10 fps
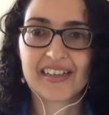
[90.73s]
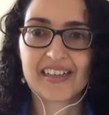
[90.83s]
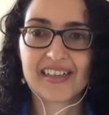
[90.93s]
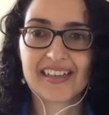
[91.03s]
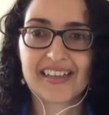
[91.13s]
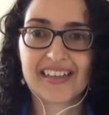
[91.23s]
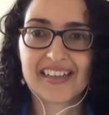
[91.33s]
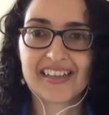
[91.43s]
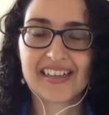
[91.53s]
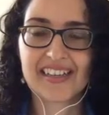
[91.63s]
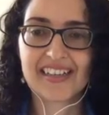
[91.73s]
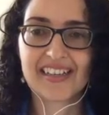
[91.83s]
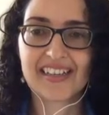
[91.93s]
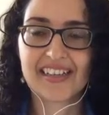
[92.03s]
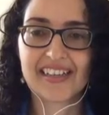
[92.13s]

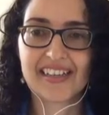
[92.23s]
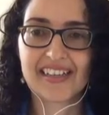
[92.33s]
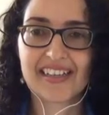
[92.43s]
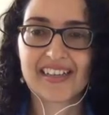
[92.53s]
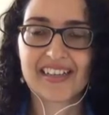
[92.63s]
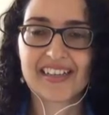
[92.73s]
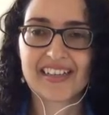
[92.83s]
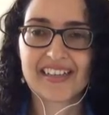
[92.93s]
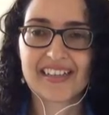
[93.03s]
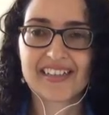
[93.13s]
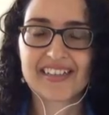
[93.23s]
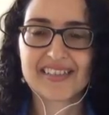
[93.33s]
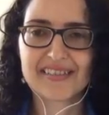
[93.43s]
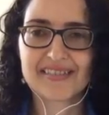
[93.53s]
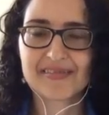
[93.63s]

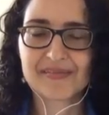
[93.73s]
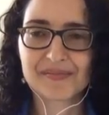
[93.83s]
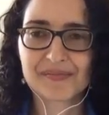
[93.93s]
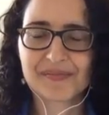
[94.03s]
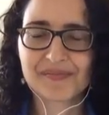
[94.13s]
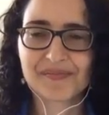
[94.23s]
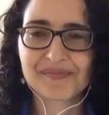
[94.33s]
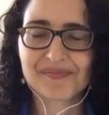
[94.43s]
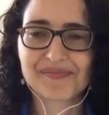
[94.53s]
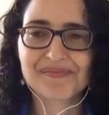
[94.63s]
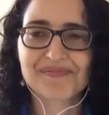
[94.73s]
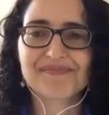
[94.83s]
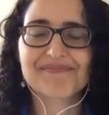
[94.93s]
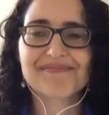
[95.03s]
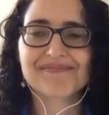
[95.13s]

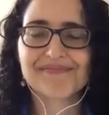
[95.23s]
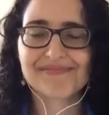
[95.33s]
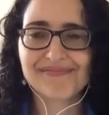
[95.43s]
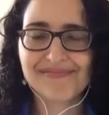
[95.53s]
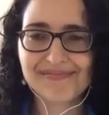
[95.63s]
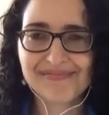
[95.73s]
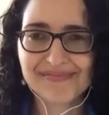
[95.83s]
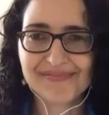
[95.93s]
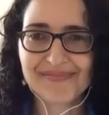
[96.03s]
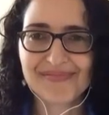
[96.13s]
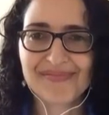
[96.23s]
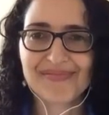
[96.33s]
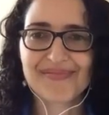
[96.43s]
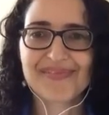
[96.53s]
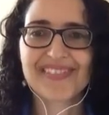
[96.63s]

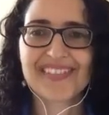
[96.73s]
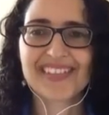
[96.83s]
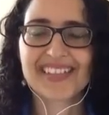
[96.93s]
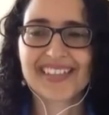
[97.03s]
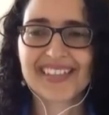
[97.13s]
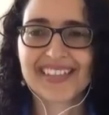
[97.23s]
This person isn't speaking.